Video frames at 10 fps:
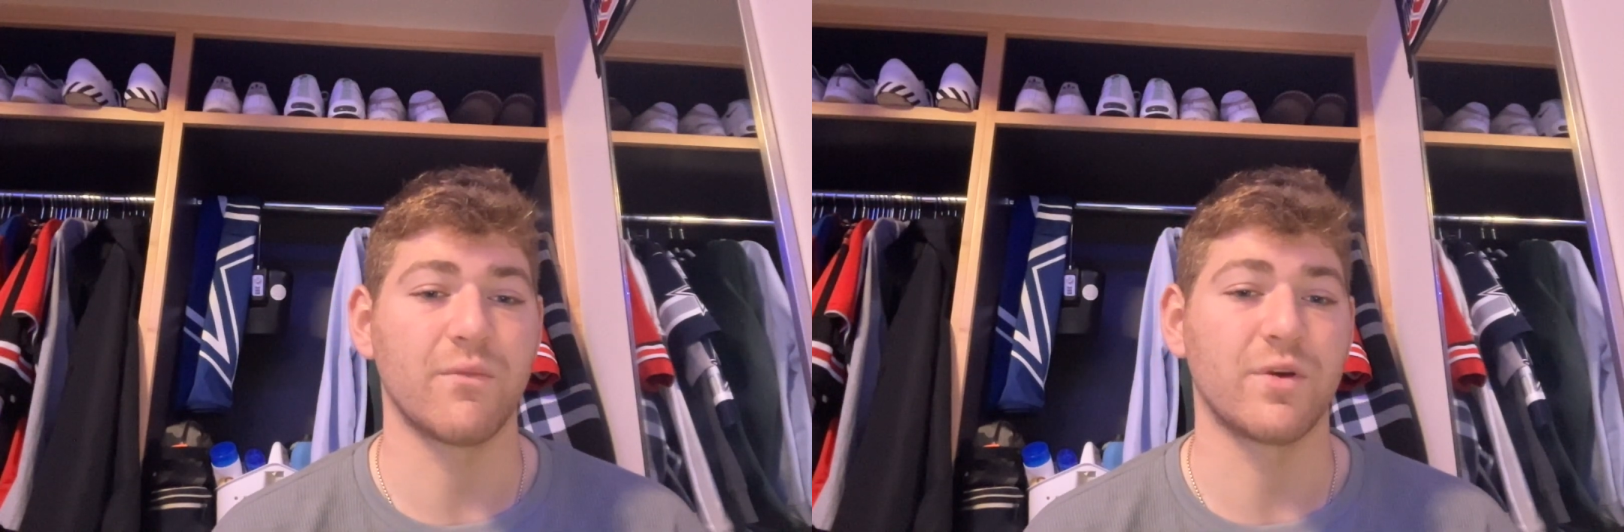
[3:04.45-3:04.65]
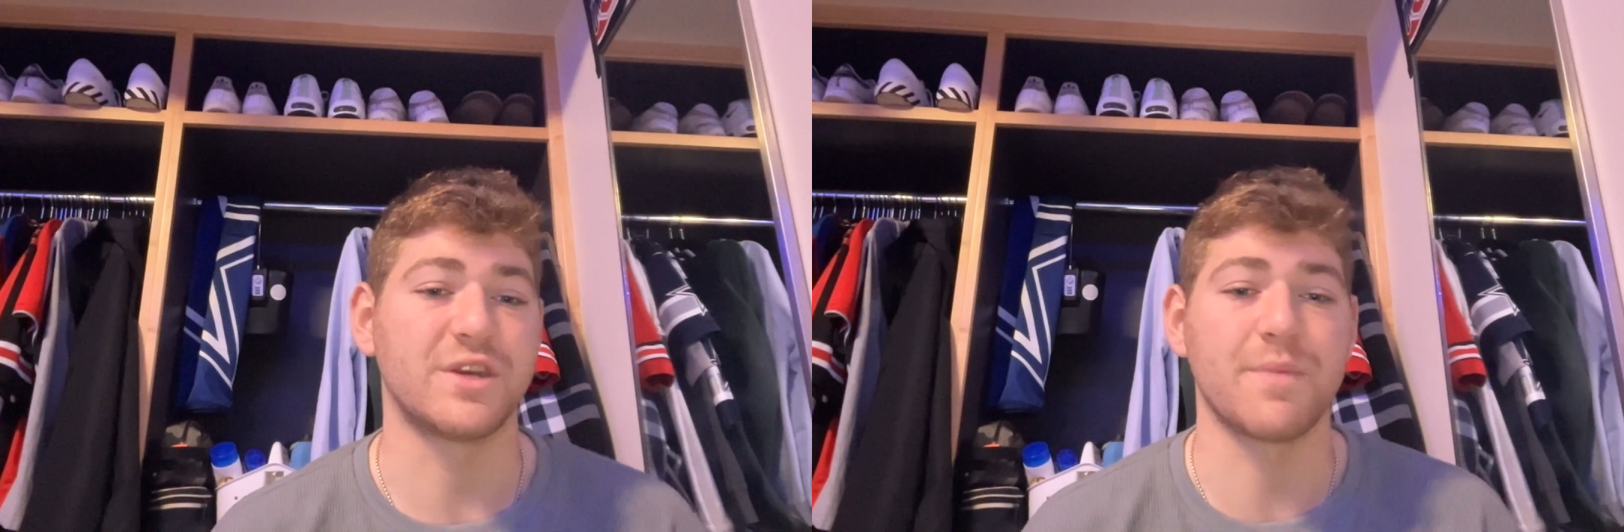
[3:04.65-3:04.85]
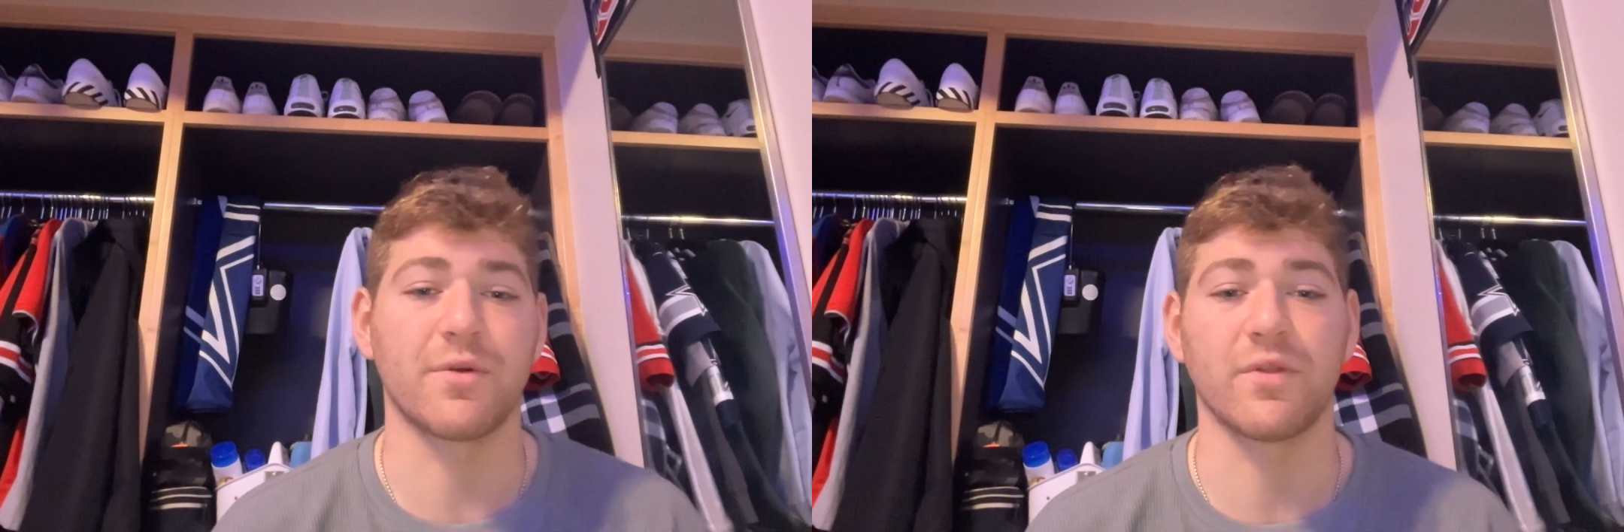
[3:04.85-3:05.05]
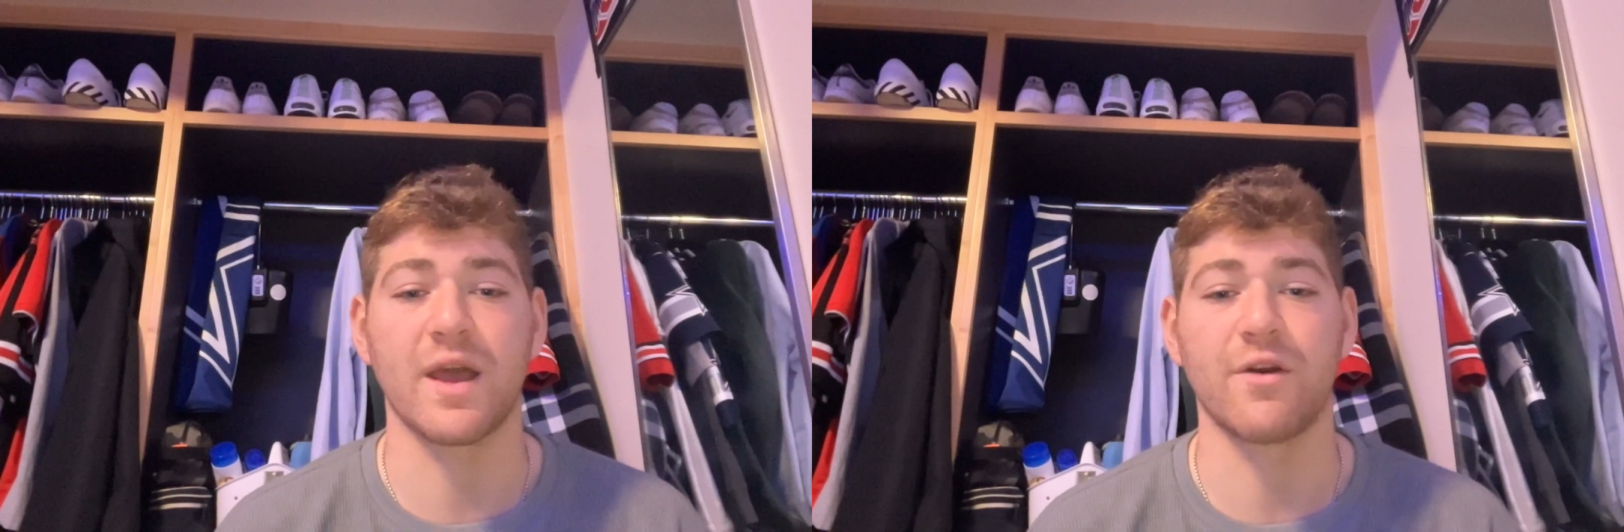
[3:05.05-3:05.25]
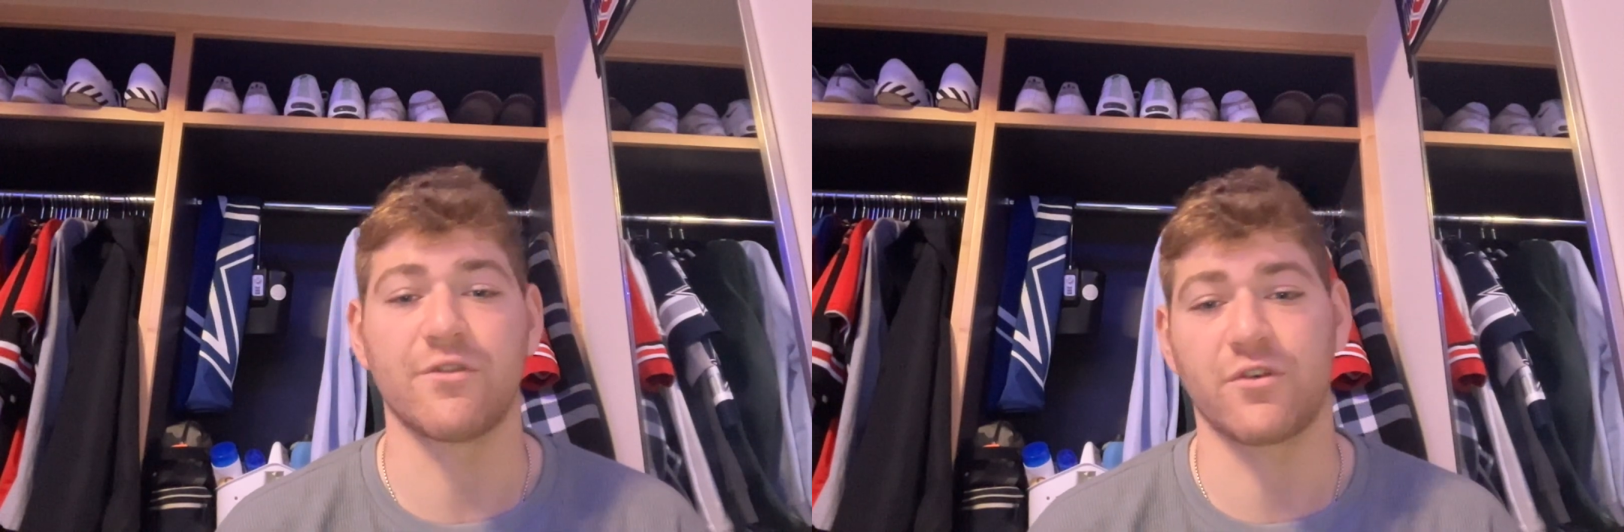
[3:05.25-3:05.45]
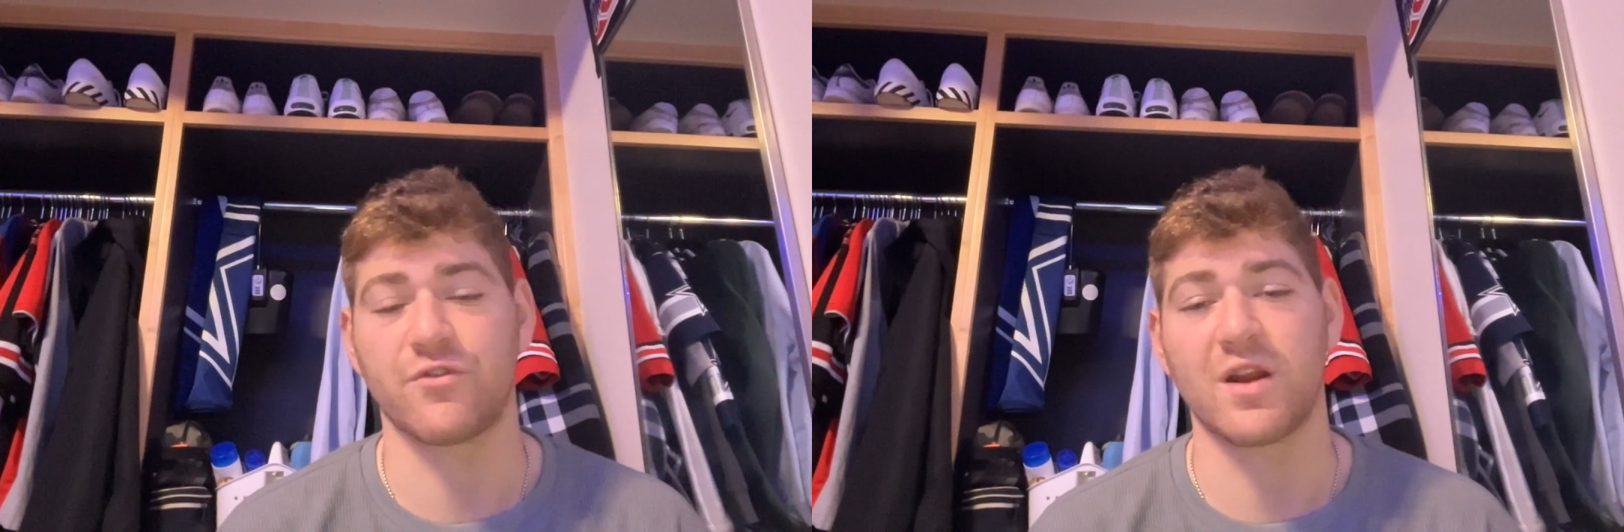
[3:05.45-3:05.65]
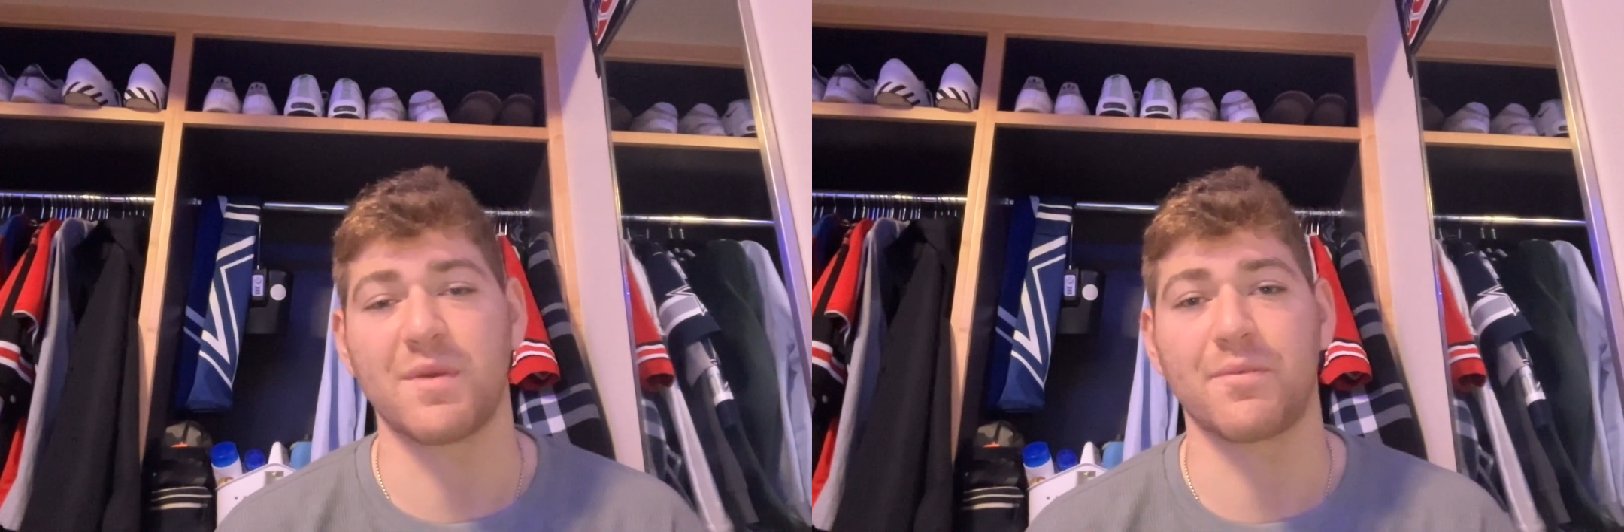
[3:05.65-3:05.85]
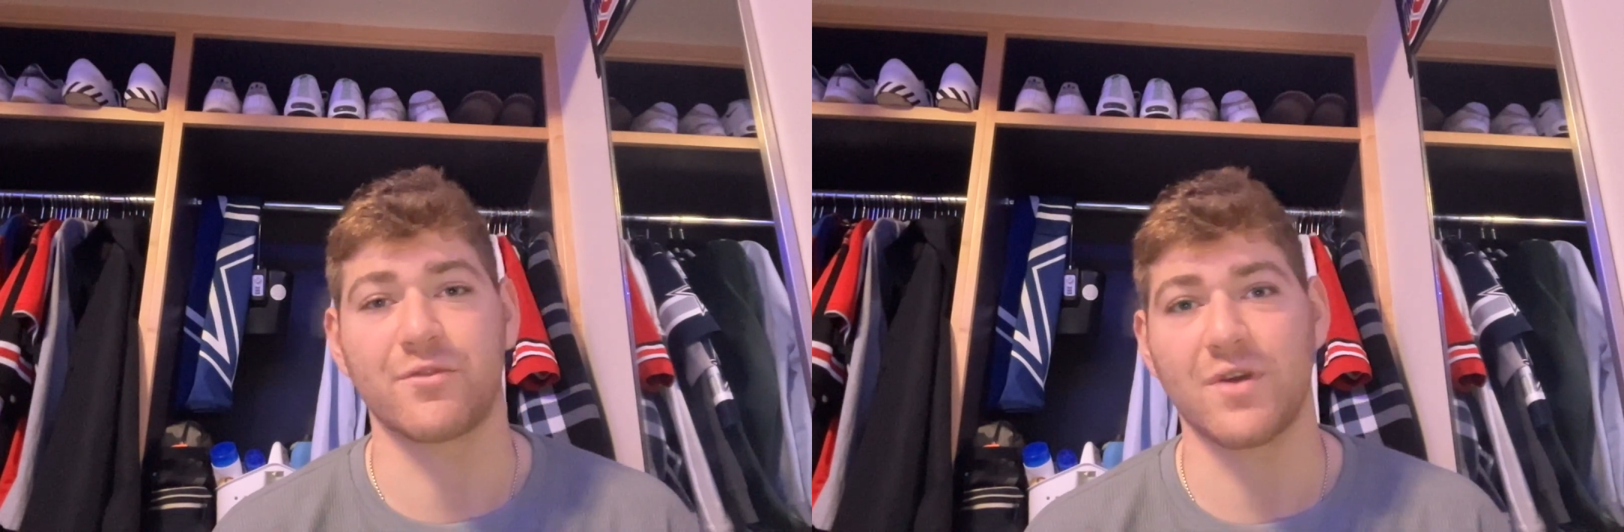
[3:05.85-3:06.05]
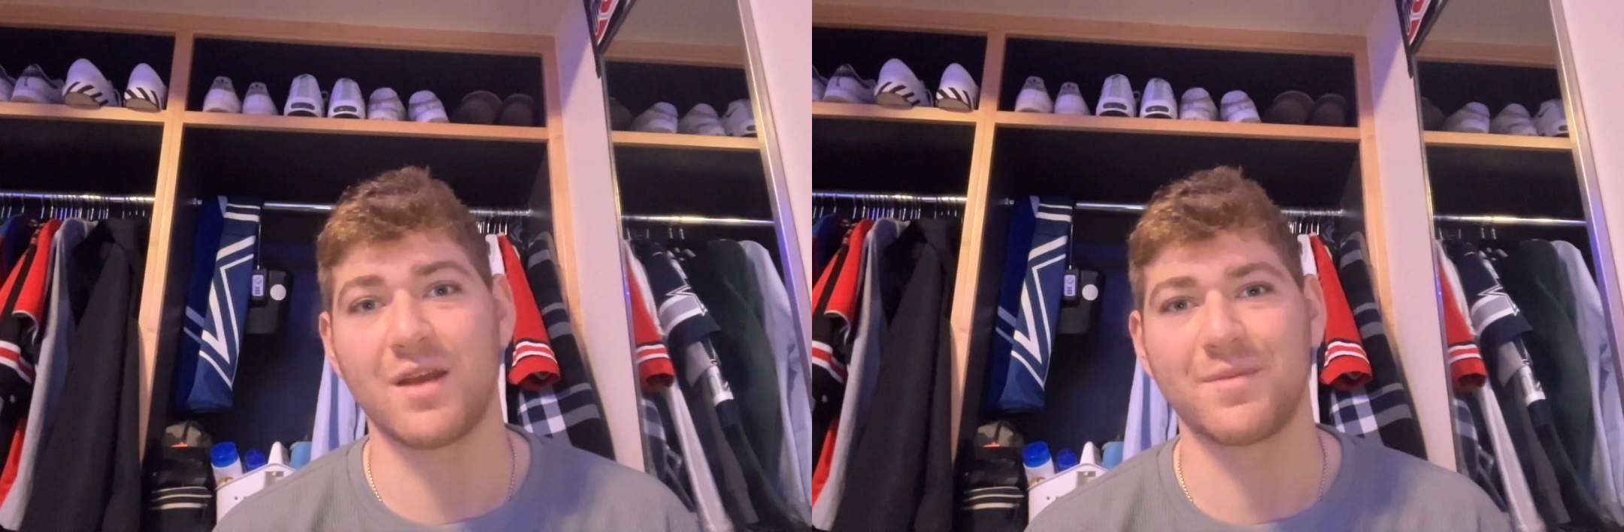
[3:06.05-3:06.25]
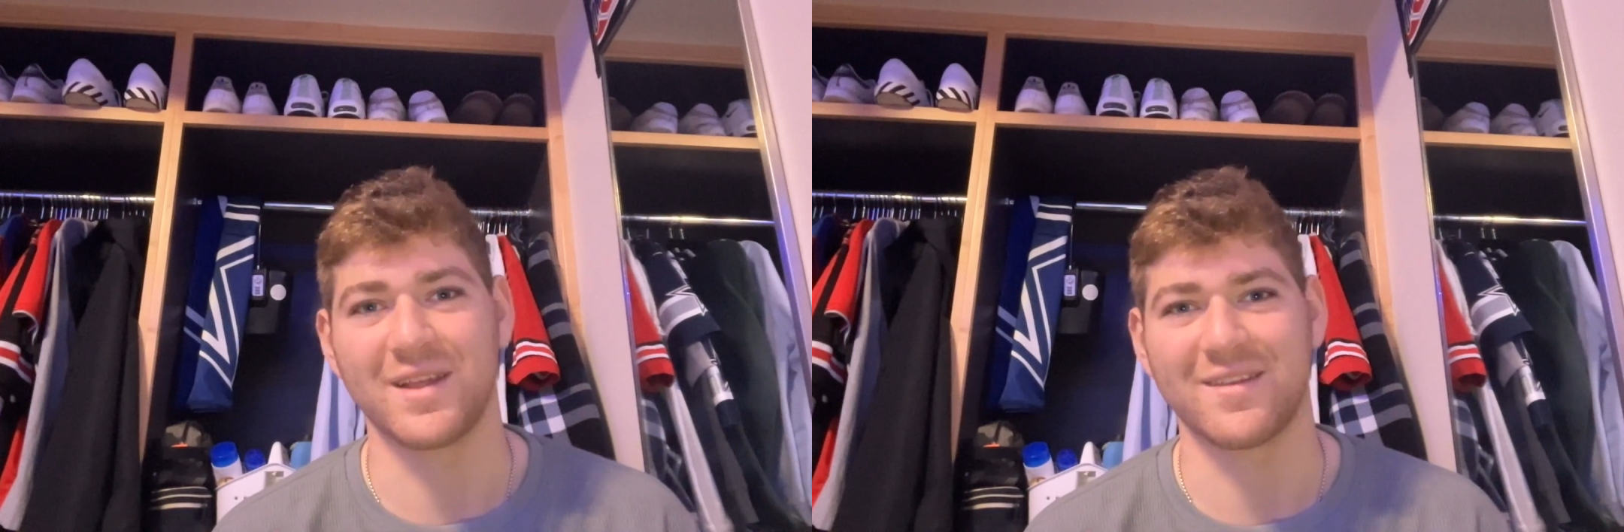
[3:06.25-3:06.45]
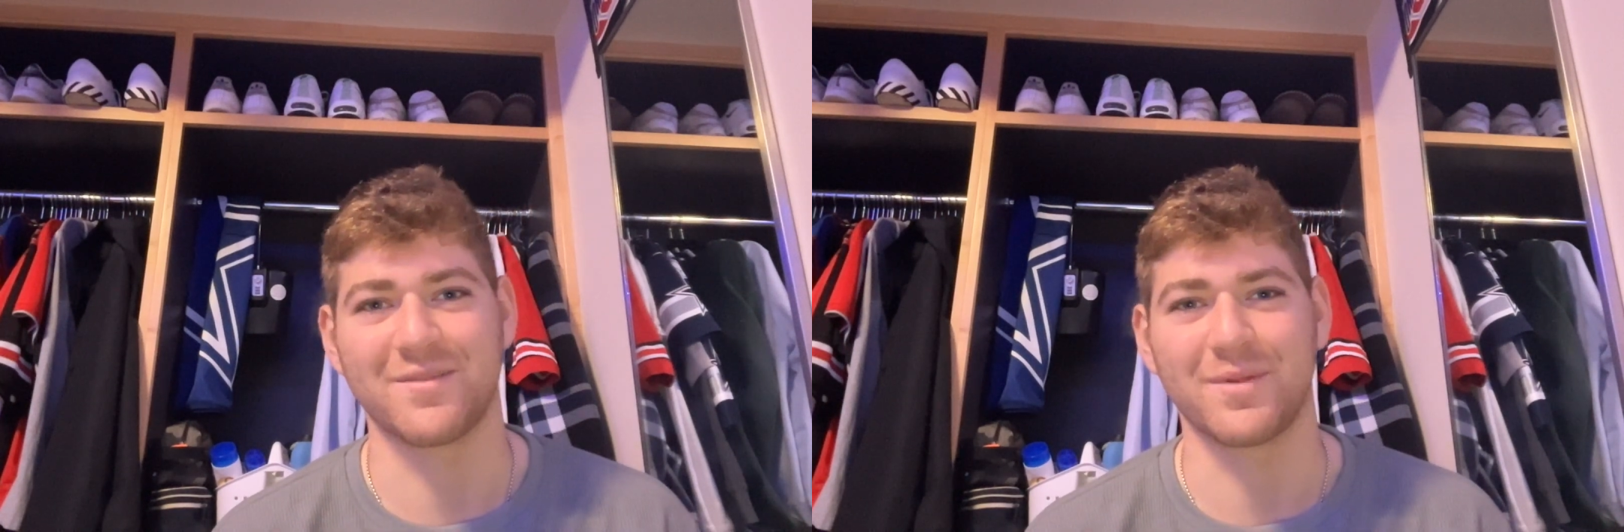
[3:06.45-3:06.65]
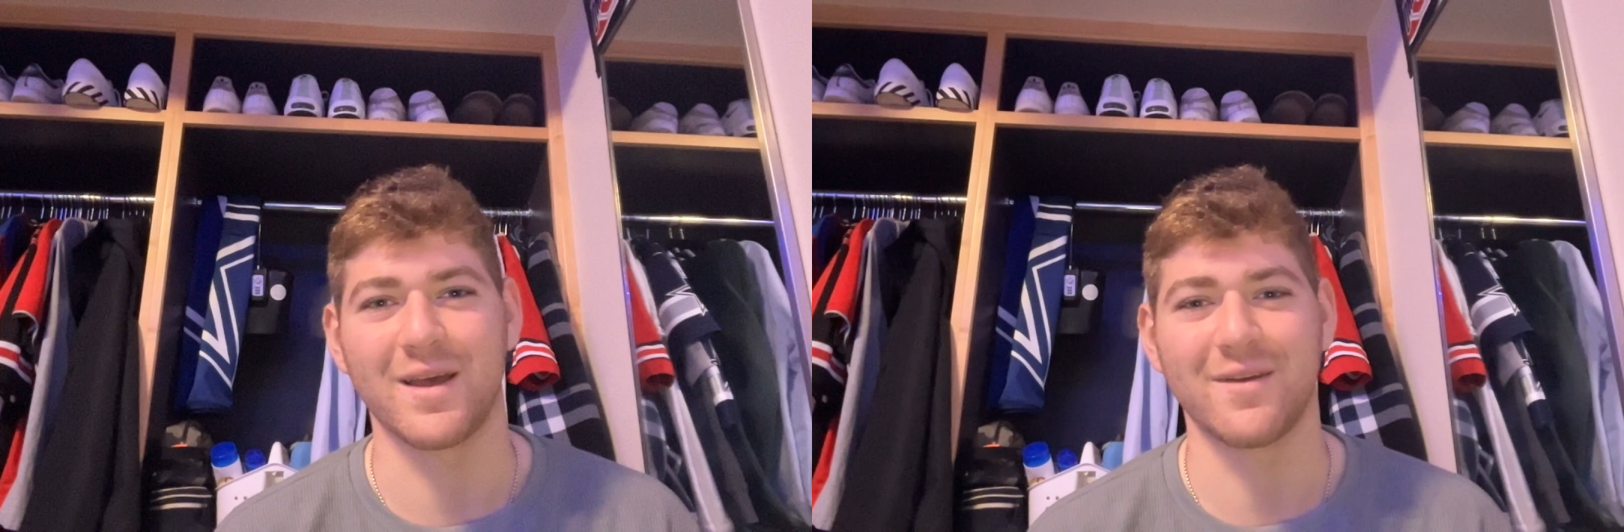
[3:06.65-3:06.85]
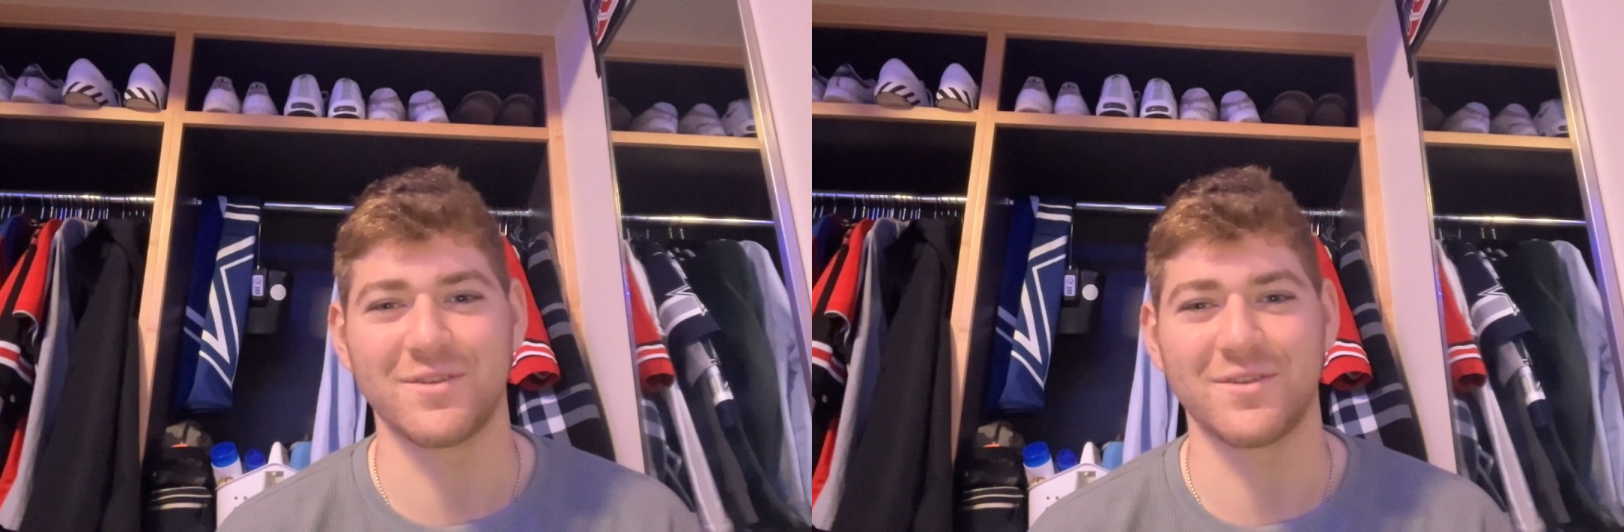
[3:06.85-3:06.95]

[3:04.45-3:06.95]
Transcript: what deeper layers are trying to be portrayed beneath this play?